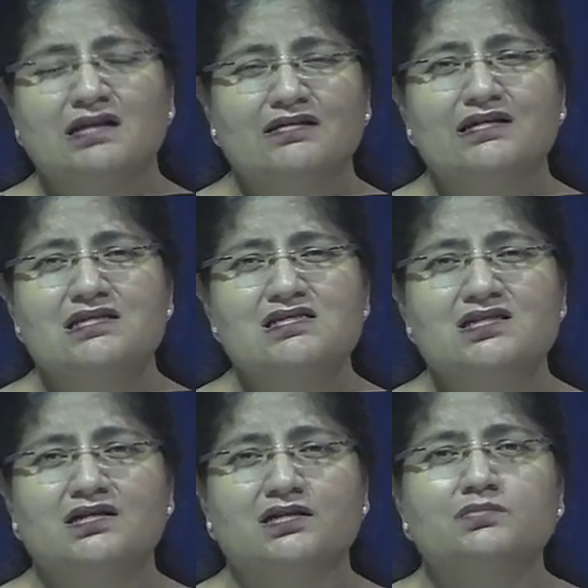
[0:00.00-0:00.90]
these
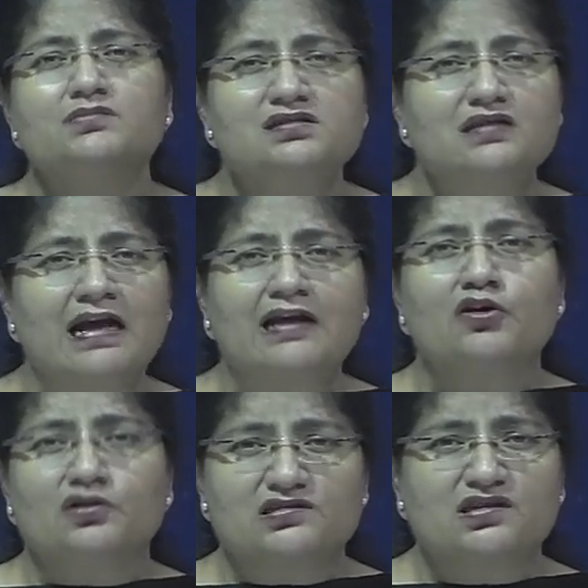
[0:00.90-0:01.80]
terms ad
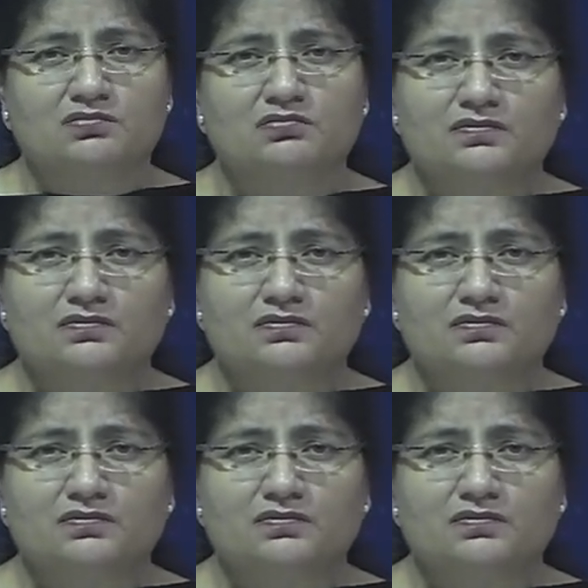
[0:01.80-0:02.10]
nauseum.